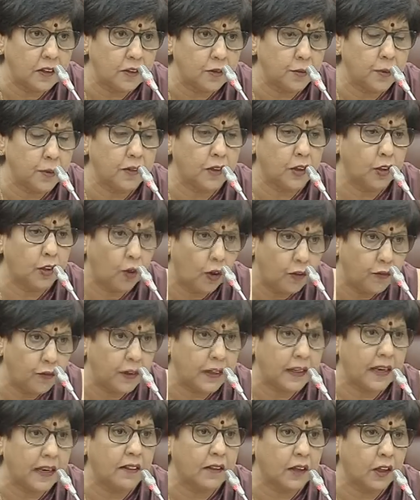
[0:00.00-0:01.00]
2 years
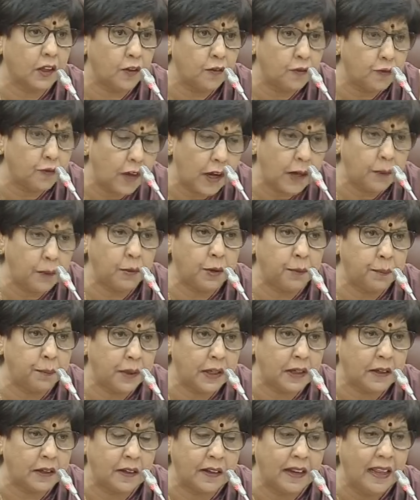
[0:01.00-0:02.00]
with the COVID and the
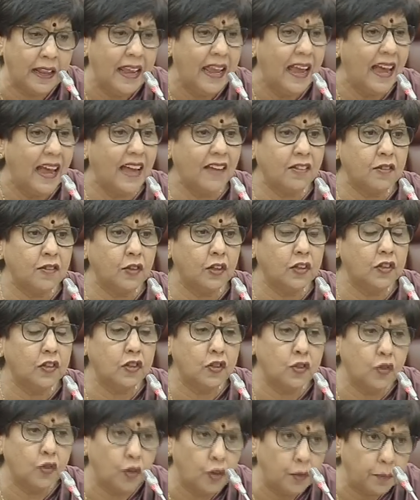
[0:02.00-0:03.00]
confinement period
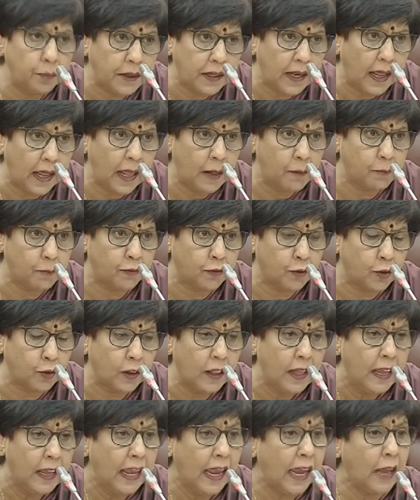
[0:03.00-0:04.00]
has not at all been
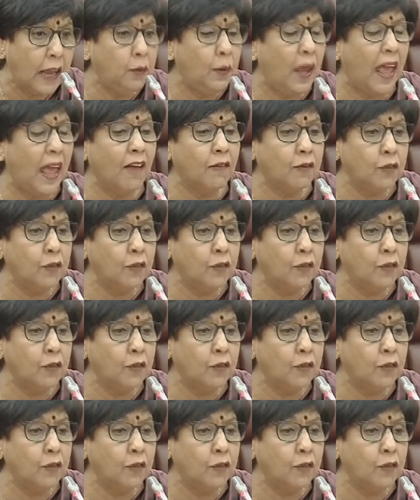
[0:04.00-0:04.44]
helpful,